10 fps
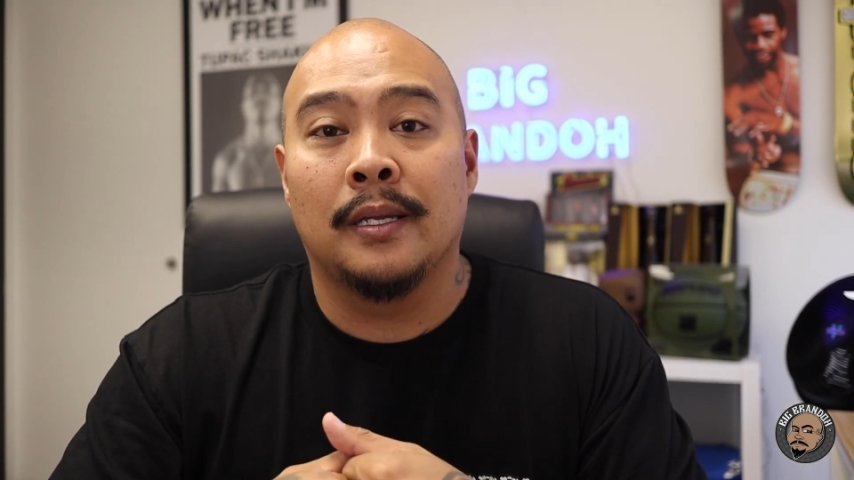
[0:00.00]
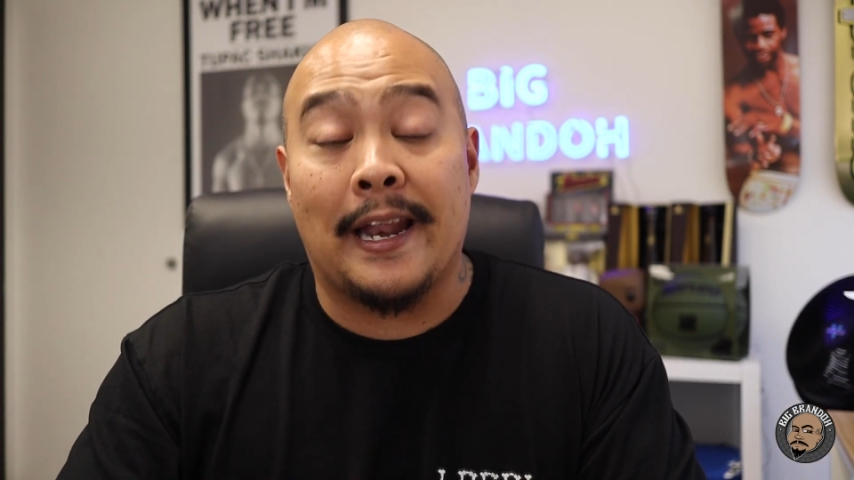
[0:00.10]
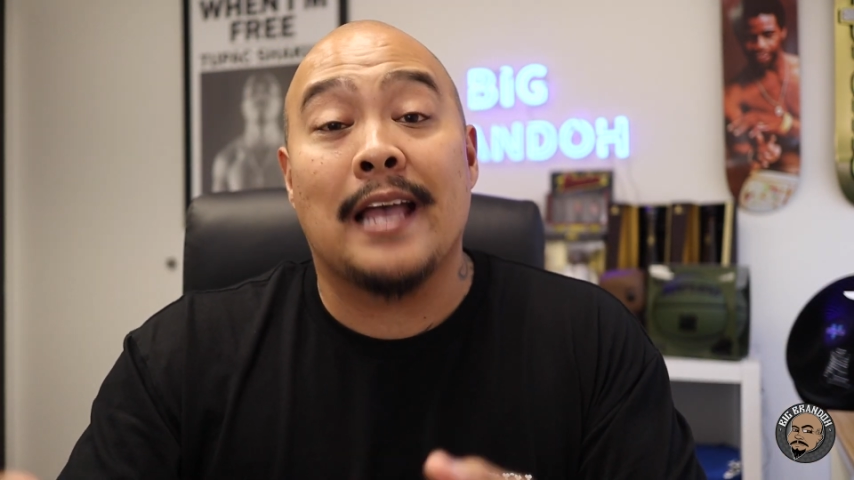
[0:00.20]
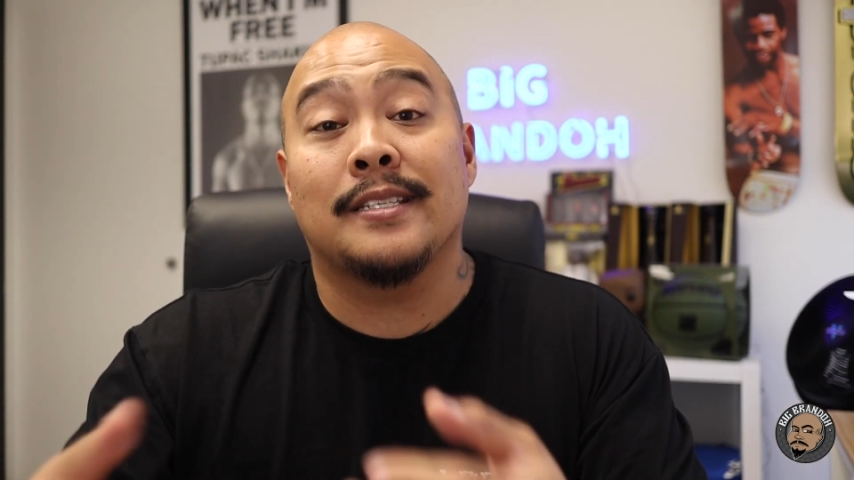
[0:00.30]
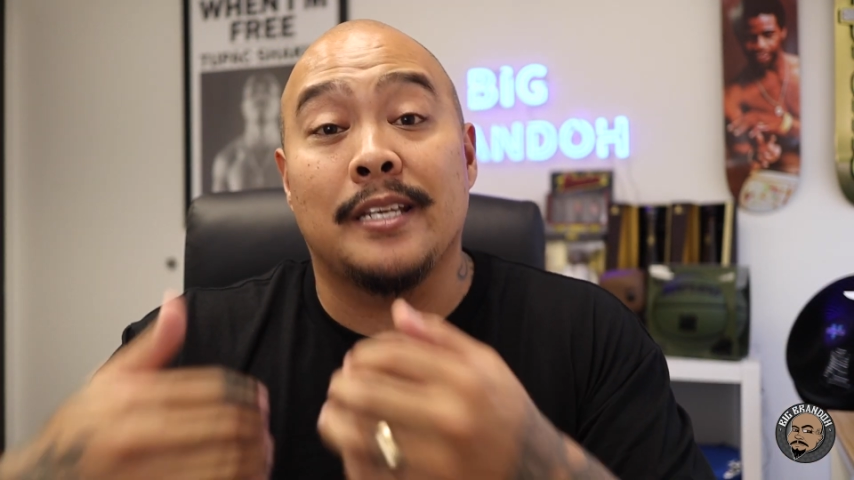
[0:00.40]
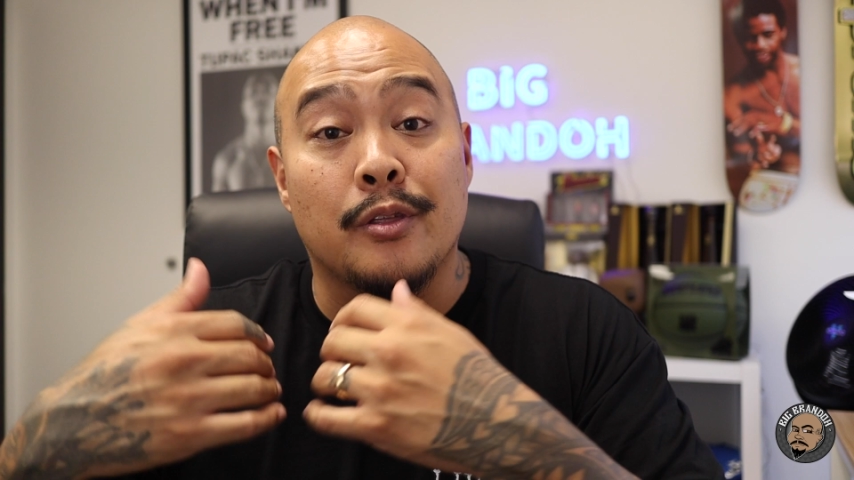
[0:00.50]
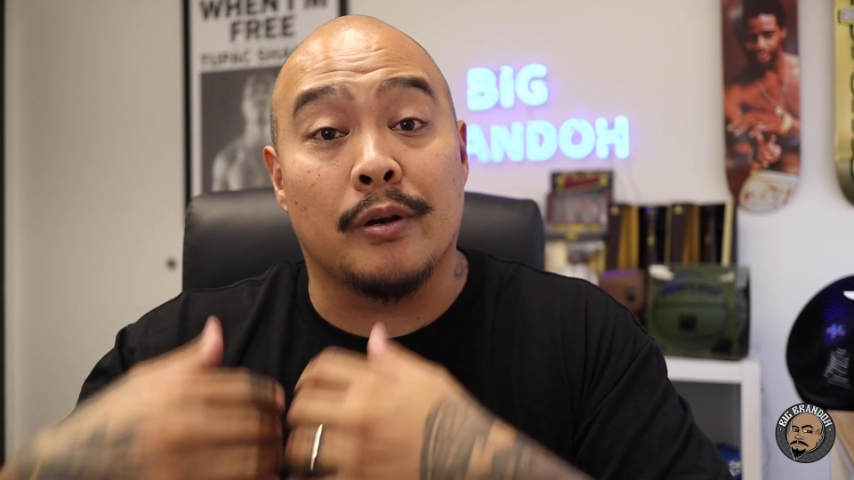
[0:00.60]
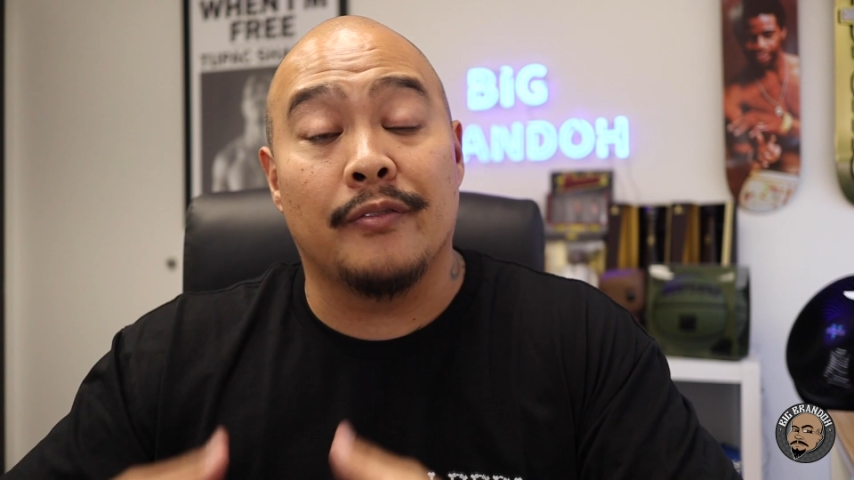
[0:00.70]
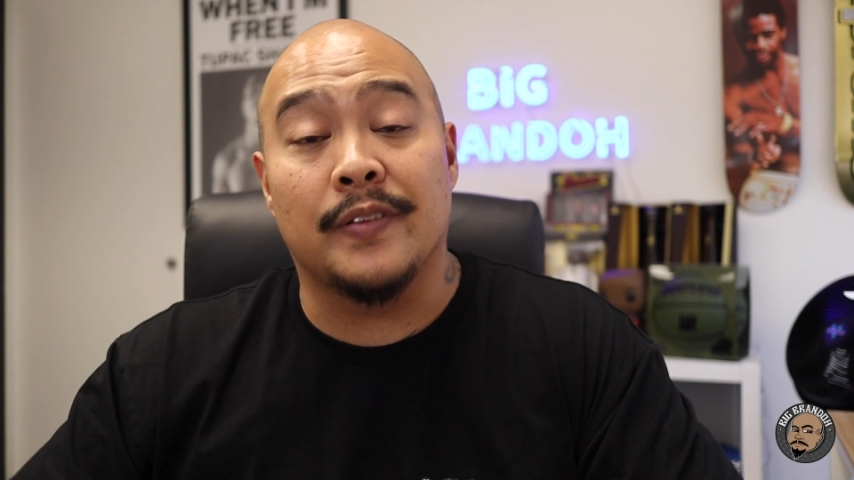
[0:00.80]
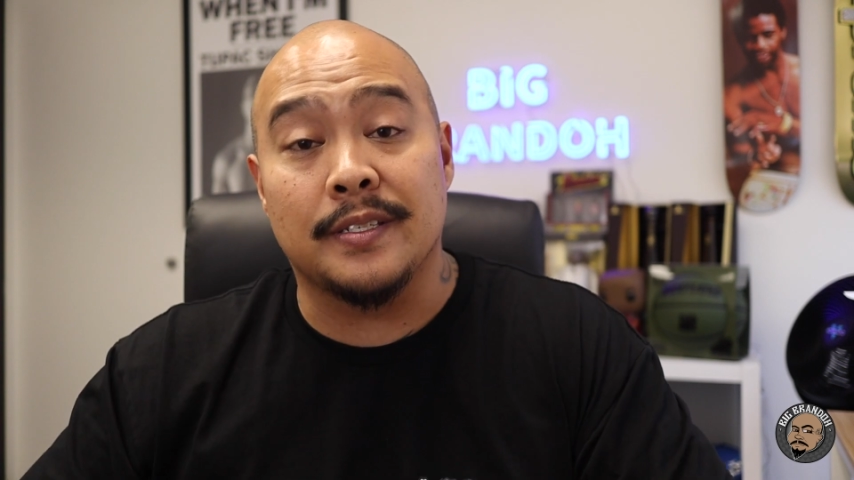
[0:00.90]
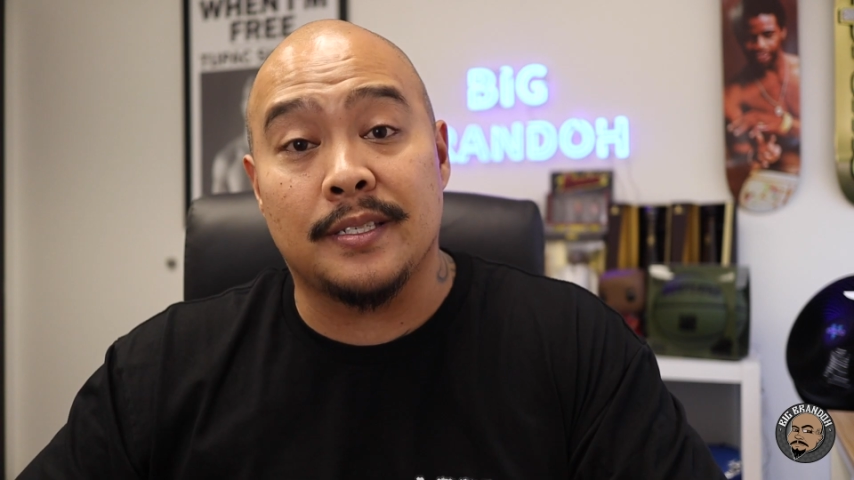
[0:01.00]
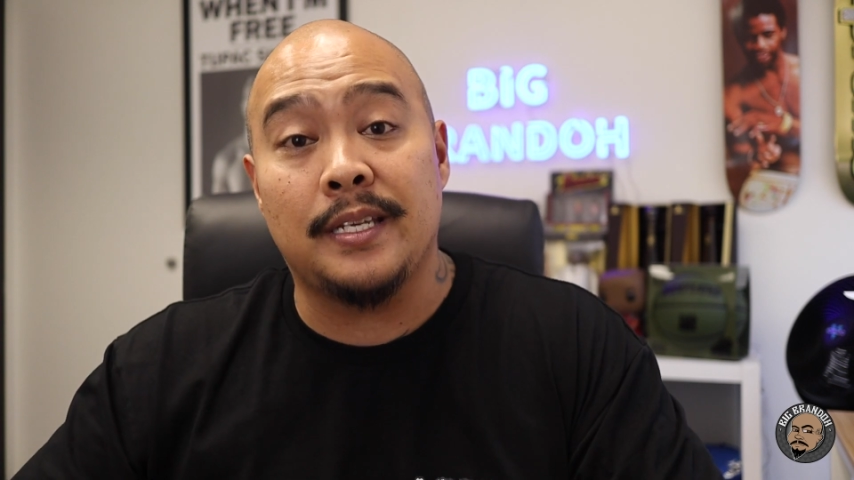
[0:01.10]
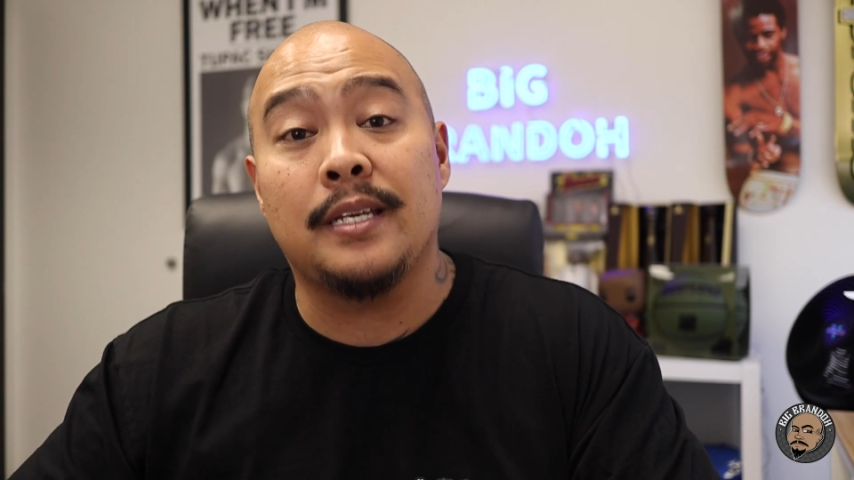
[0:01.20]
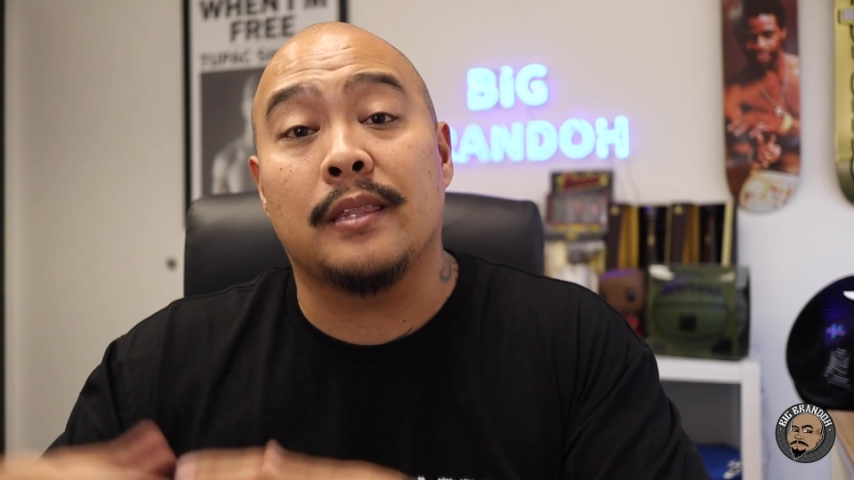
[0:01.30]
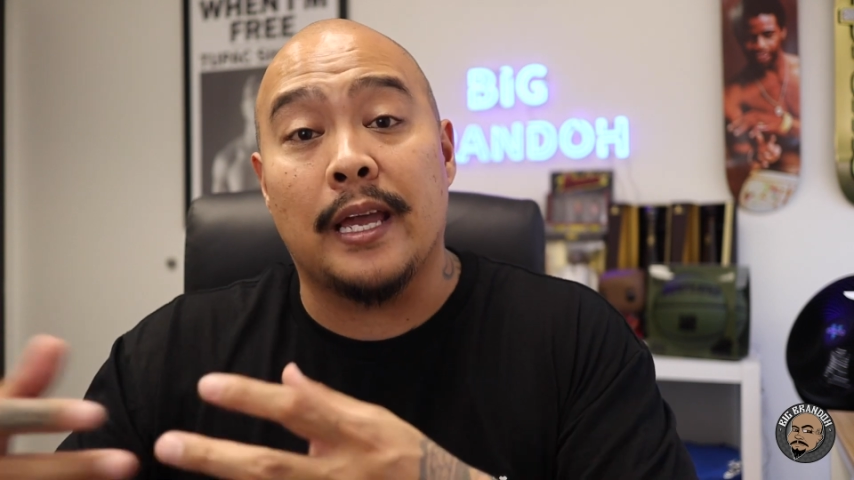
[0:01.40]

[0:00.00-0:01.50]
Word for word: that has either a physique